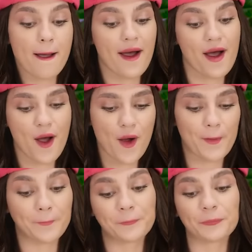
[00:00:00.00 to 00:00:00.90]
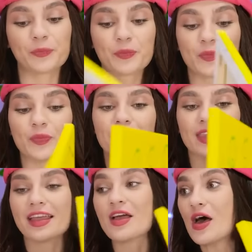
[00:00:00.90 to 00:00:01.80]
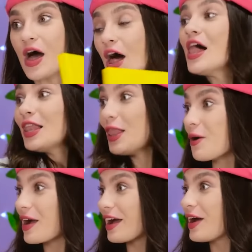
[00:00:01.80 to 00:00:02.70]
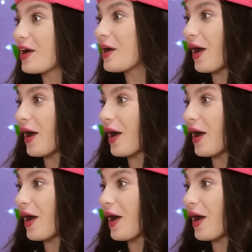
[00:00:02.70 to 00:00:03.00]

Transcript: at it! All done! You like?